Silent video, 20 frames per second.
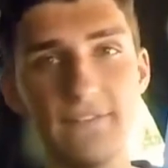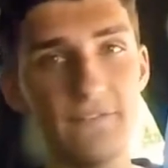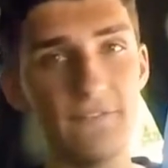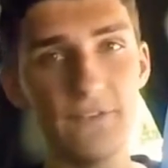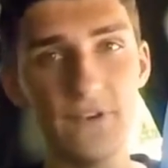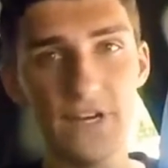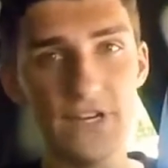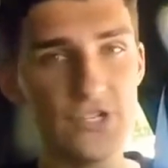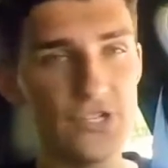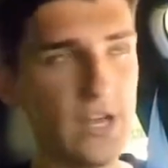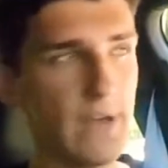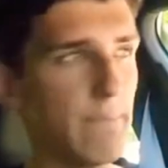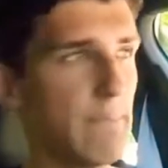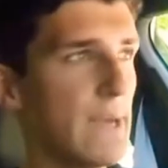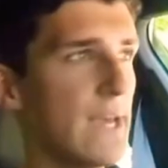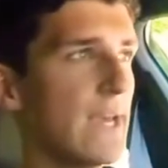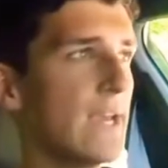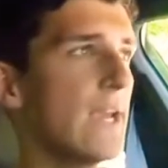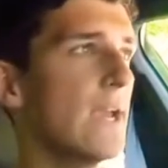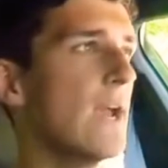and free
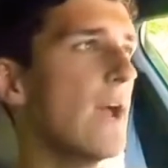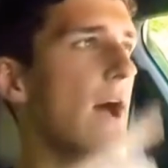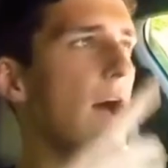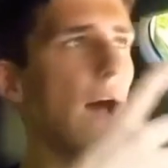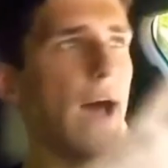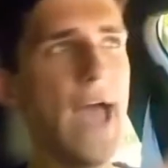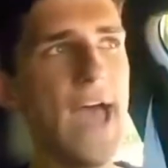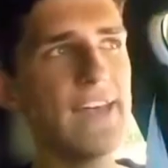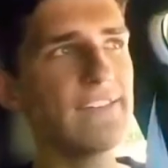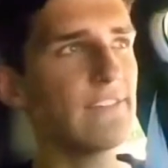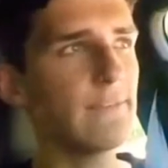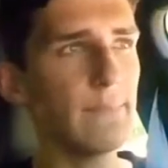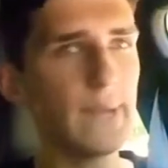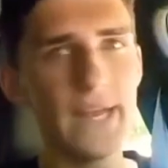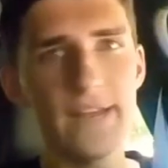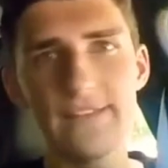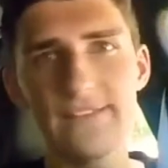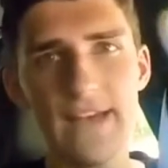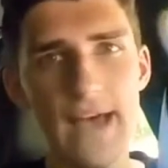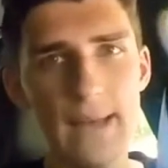shipping,
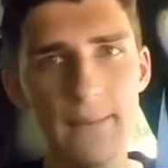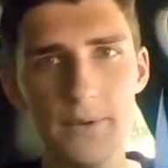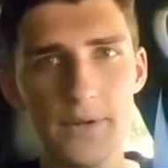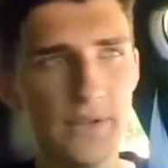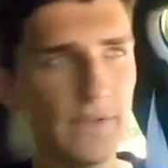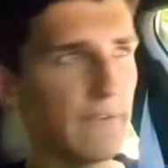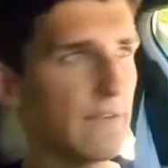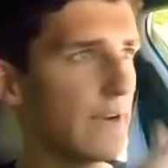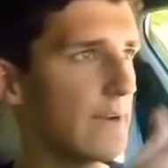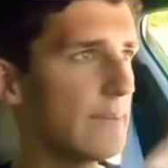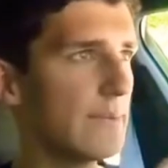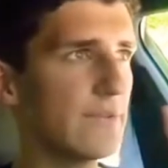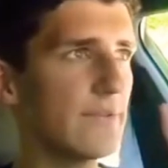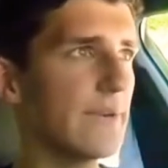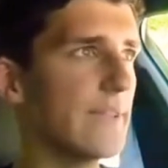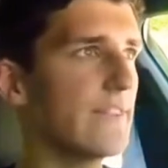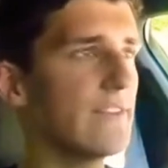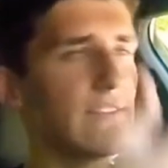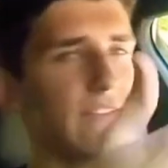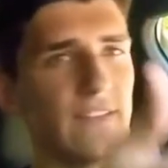estimated time delivery
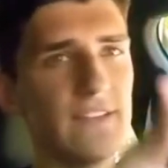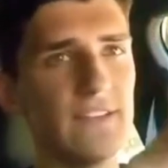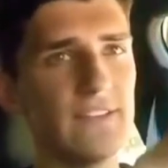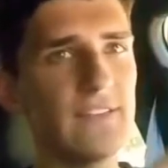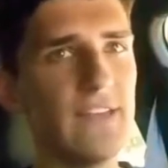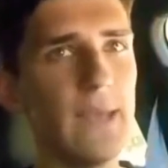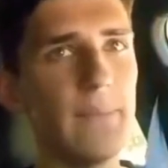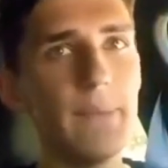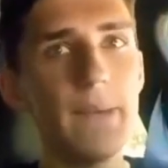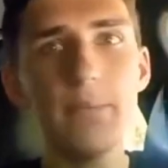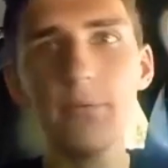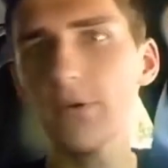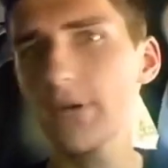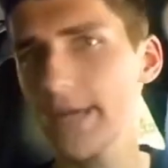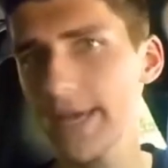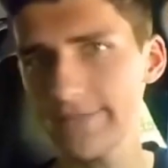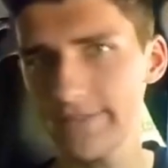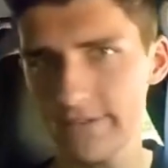between this and this date. People wanna get